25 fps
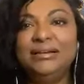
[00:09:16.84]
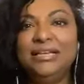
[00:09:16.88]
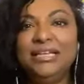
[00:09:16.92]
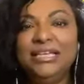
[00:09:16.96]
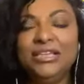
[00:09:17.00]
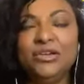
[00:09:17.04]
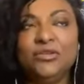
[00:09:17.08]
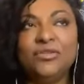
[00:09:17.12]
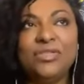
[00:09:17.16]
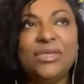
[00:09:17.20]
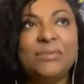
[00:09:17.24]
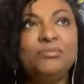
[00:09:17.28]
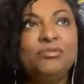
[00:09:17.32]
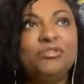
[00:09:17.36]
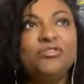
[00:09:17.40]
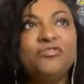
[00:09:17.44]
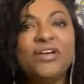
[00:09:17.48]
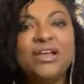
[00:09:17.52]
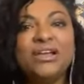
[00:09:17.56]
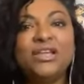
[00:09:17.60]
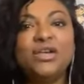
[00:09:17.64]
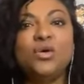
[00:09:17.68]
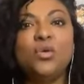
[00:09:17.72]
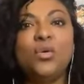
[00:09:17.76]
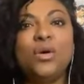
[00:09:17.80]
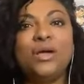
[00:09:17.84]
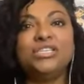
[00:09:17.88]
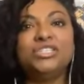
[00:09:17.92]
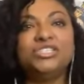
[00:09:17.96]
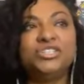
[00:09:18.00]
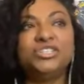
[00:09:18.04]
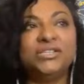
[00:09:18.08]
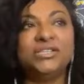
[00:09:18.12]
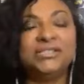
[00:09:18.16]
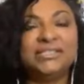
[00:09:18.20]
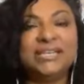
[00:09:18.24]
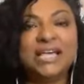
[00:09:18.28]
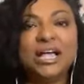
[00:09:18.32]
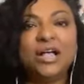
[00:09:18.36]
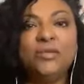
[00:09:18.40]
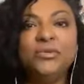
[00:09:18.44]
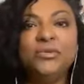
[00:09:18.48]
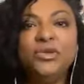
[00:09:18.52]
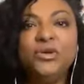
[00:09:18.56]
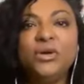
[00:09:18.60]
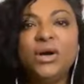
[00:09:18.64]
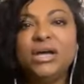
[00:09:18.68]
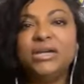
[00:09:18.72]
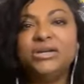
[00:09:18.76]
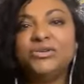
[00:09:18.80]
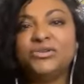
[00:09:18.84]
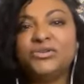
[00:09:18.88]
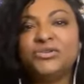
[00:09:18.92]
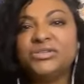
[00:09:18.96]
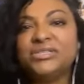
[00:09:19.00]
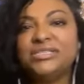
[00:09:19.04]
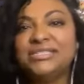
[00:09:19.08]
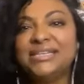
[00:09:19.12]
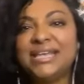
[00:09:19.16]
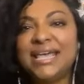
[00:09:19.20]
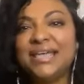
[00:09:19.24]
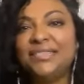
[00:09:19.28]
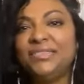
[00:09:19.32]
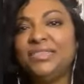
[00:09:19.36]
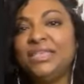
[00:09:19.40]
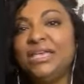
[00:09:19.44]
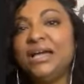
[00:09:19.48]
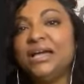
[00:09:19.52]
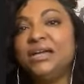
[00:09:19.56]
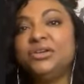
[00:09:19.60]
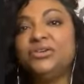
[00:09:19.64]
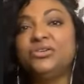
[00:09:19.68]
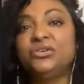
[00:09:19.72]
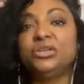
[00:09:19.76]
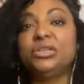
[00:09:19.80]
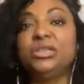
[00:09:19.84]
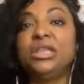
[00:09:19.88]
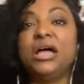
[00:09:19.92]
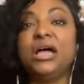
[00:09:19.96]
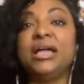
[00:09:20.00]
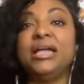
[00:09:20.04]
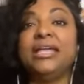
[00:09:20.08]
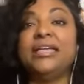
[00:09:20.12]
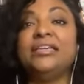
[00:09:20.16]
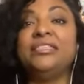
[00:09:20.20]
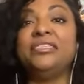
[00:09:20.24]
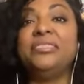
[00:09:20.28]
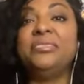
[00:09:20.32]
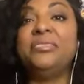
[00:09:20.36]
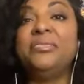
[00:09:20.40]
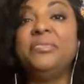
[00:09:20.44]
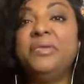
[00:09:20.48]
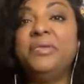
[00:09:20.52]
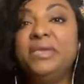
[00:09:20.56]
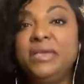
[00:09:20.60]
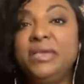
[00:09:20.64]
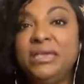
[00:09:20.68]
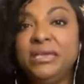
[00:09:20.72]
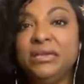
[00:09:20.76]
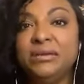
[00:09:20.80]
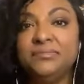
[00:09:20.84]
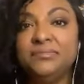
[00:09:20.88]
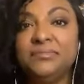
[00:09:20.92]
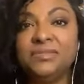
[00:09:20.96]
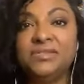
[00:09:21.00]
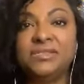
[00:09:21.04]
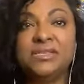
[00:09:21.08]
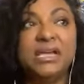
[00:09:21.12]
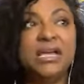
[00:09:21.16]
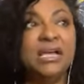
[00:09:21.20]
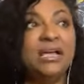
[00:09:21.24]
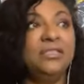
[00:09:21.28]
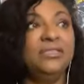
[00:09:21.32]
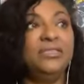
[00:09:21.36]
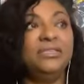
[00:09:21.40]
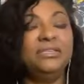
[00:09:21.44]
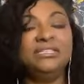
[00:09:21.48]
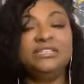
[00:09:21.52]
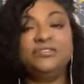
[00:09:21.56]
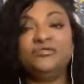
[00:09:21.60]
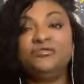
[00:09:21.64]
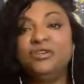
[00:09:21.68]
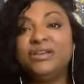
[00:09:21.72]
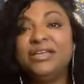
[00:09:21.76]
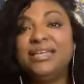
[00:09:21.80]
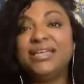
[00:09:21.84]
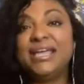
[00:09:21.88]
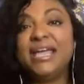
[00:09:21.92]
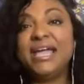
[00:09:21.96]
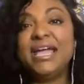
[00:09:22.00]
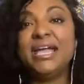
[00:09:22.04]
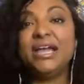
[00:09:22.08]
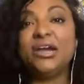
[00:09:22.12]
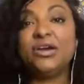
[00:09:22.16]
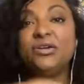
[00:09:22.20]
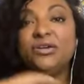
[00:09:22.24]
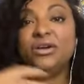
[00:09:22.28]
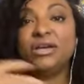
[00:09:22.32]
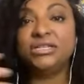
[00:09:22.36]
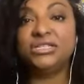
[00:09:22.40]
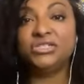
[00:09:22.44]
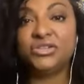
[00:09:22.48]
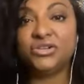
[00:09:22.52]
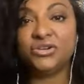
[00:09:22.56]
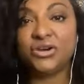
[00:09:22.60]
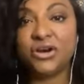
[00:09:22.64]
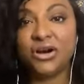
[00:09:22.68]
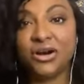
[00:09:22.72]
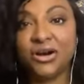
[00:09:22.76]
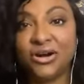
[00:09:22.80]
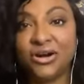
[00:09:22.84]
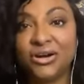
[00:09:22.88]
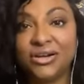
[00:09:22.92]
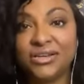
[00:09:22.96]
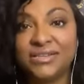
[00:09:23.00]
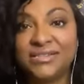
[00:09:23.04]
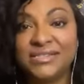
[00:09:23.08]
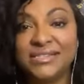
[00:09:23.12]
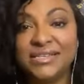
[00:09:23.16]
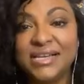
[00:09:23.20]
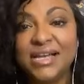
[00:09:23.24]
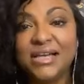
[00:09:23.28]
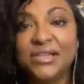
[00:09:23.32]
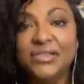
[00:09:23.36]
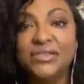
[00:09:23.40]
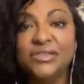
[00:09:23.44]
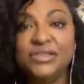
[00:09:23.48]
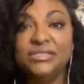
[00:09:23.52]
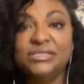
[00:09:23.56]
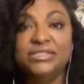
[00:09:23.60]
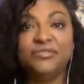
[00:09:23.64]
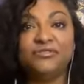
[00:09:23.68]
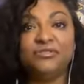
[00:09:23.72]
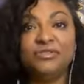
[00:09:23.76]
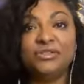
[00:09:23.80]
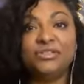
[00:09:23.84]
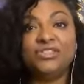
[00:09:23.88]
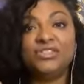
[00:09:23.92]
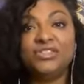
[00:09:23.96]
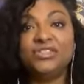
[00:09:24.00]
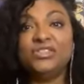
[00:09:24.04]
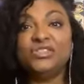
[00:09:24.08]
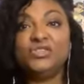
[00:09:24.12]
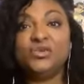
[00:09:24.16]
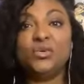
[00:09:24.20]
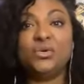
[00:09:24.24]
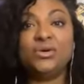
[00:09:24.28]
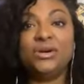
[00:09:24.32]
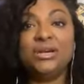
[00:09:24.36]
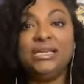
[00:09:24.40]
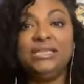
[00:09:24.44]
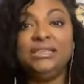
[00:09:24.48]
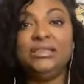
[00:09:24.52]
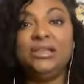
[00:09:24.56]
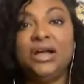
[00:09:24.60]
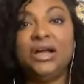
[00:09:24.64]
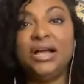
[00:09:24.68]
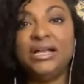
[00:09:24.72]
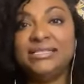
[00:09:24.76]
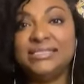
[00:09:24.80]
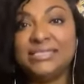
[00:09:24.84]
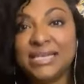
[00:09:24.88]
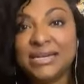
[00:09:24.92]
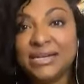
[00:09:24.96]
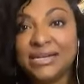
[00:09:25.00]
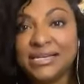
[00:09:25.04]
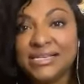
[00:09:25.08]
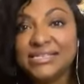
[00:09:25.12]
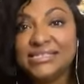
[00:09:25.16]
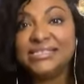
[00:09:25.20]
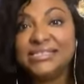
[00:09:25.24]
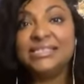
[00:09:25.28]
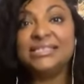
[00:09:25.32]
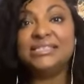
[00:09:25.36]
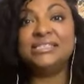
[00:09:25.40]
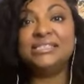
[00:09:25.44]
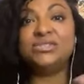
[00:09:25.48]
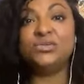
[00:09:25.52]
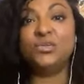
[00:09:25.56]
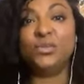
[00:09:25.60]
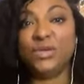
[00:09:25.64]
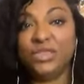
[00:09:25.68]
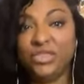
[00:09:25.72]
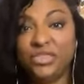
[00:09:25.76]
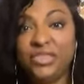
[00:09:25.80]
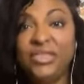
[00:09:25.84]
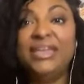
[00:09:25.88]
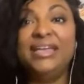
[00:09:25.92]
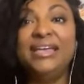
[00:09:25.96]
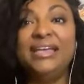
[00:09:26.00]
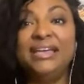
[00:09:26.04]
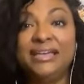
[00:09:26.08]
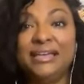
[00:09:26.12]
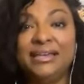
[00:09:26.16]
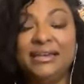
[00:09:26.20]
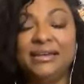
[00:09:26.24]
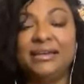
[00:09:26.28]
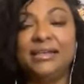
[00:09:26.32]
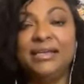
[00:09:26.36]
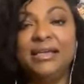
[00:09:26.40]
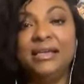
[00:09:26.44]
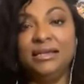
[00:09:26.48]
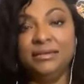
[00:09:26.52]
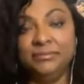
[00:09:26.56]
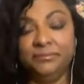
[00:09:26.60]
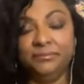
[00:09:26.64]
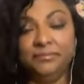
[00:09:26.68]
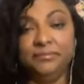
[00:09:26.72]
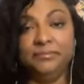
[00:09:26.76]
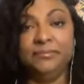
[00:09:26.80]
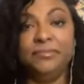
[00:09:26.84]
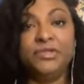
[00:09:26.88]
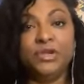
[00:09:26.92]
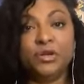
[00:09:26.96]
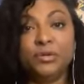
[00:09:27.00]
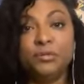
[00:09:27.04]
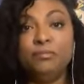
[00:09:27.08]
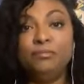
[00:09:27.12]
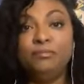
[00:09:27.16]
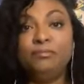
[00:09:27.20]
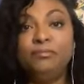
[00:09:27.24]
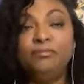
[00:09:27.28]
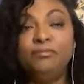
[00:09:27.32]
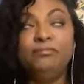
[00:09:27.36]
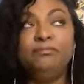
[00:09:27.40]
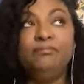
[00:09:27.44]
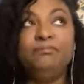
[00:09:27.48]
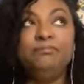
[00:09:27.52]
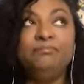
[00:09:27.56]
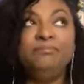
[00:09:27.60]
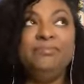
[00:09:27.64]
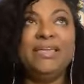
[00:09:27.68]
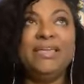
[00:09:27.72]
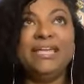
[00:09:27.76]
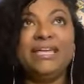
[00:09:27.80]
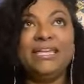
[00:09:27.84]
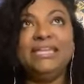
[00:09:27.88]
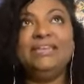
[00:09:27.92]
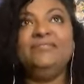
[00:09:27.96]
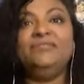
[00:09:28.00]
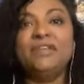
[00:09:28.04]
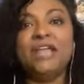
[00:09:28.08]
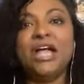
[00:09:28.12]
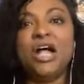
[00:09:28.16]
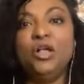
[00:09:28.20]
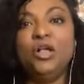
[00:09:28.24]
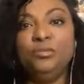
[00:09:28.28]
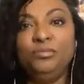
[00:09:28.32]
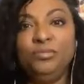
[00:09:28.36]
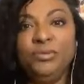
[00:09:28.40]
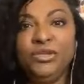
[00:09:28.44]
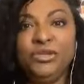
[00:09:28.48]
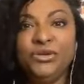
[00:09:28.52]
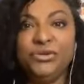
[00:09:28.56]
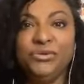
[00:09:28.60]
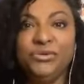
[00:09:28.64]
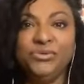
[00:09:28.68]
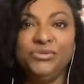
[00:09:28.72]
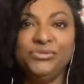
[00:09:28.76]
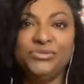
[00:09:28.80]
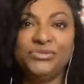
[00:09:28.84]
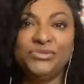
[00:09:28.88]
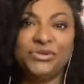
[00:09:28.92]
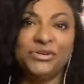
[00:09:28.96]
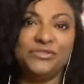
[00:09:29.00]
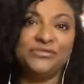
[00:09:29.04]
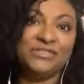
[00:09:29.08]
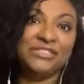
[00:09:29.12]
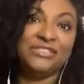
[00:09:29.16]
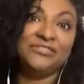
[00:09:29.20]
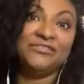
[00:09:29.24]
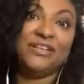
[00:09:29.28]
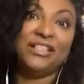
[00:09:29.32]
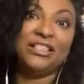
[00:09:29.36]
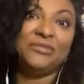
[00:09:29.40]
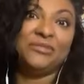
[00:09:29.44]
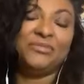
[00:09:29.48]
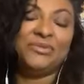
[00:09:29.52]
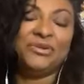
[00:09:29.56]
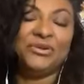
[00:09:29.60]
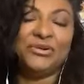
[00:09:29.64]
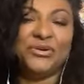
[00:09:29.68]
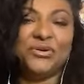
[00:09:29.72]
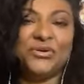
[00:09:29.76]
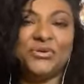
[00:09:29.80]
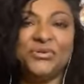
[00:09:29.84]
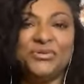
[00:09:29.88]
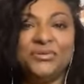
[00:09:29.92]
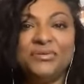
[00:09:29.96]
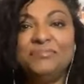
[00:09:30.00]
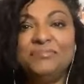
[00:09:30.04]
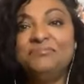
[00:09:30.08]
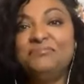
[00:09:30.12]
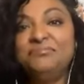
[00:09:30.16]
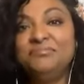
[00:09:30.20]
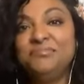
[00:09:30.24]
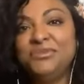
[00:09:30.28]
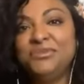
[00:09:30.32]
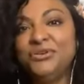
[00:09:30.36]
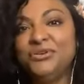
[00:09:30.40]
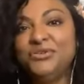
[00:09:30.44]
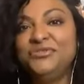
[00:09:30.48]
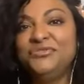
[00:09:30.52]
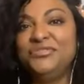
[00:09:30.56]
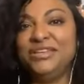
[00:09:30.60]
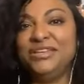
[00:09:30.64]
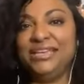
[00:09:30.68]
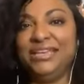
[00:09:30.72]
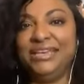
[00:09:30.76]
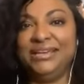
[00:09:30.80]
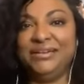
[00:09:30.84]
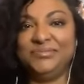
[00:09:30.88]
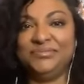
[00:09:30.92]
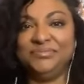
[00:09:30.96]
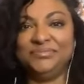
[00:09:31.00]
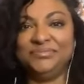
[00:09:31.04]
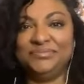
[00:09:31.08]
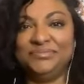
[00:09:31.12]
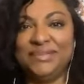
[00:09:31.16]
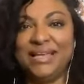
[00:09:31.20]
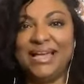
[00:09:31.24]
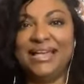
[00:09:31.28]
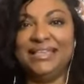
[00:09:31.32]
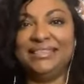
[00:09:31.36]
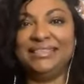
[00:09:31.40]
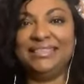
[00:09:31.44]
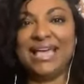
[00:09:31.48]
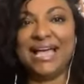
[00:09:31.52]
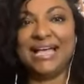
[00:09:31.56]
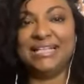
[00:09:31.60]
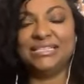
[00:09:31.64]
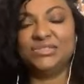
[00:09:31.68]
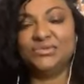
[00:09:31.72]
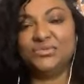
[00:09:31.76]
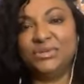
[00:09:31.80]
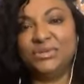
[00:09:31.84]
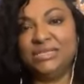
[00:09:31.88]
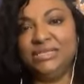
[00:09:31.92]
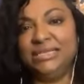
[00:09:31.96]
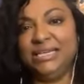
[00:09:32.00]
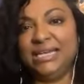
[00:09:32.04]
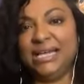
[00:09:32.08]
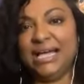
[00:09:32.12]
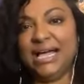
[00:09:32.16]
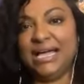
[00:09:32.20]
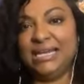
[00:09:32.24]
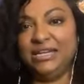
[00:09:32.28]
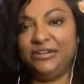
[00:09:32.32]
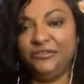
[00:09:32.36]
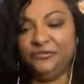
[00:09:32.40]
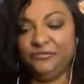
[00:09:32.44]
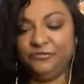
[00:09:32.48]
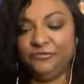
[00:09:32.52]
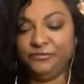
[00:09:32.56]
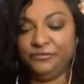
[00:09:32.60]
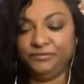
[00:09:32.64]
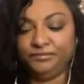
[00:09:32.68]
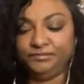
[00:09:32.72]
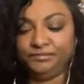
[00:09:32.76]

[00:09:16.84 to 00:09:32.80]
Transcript: you know they provide questions to help you understand the underlying themes the different character arcs the different storylines that exist within oh. they're they can even help you sort of develop your own movie and that's really kind of